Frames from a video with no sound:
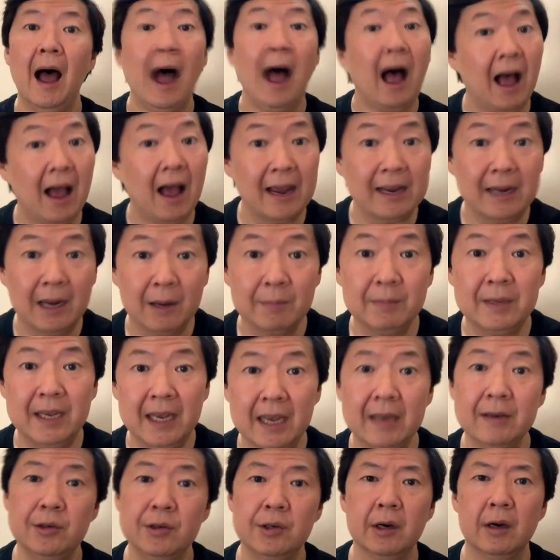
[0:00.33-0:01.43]
Hi, I'm
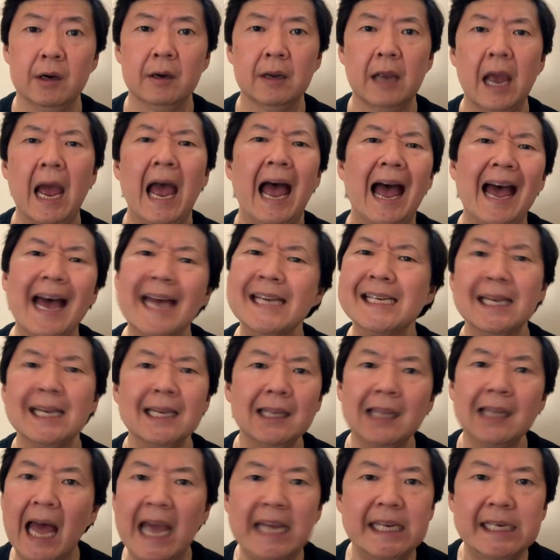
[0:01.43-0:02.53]
Ken Jeong. As a
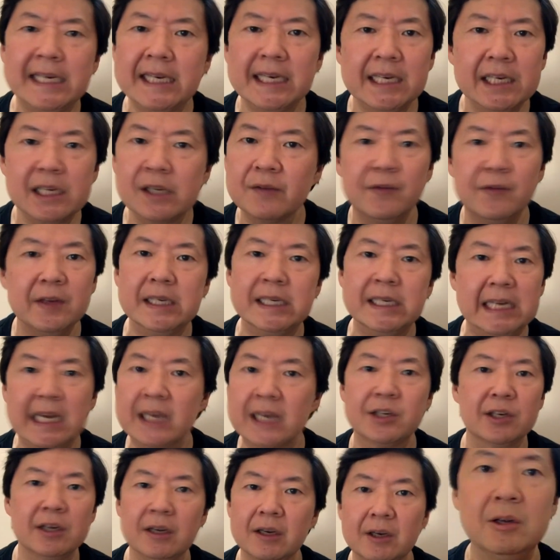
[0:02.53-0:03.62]
licensed
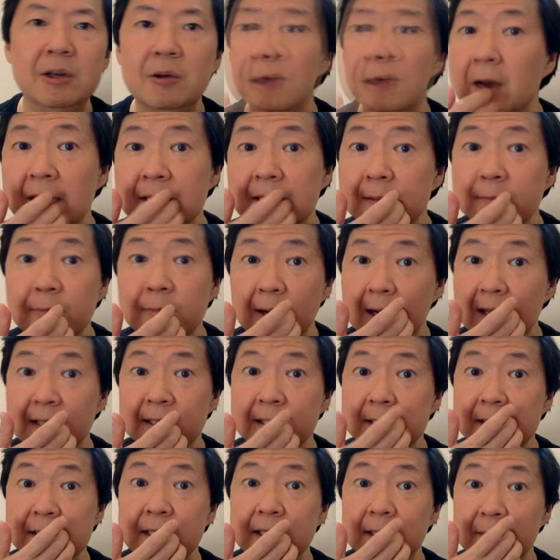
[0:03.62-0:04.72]
physician who hasn't
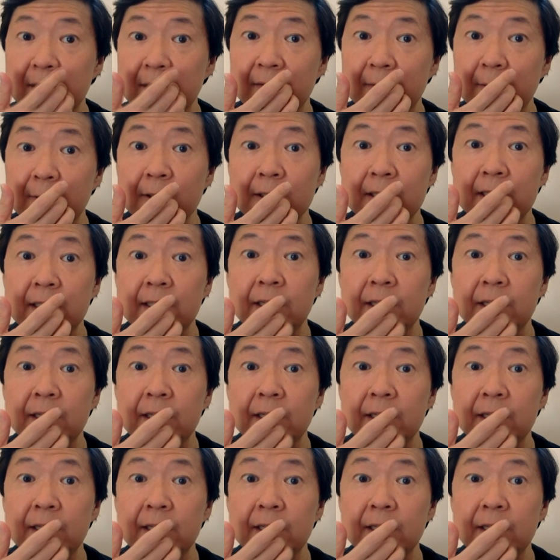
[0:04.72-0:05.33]
practiced in about 14